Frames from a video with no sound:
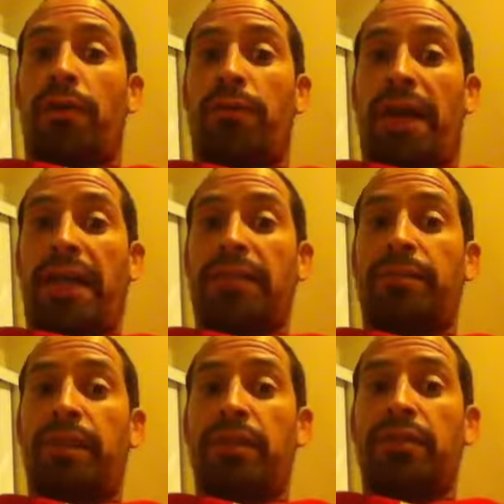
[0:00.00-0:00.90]
finance
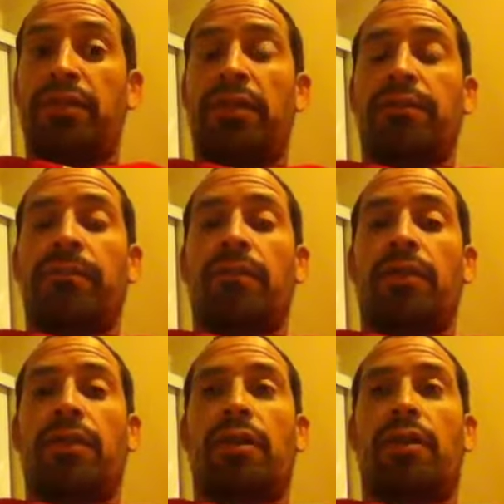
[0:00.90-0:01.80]
minister,
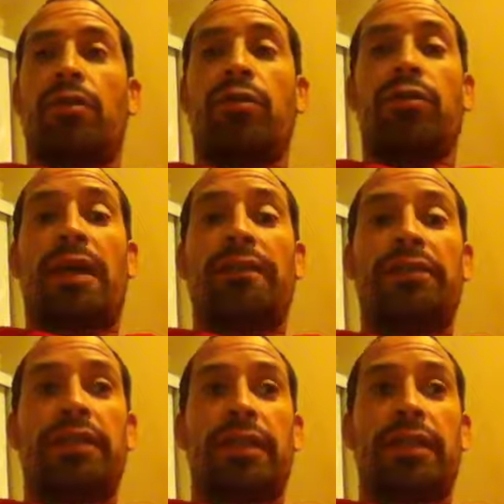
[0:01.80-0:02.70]
you might have
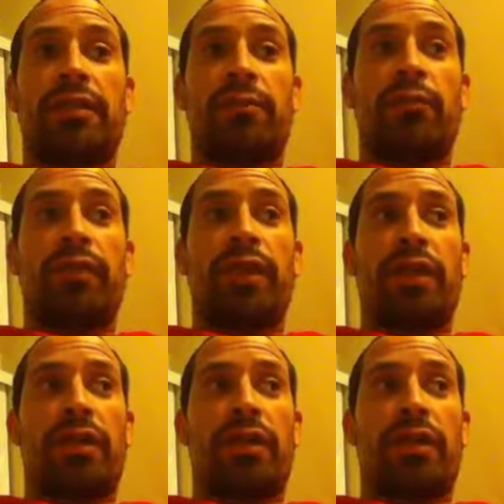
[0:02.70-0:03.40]
seen in the movie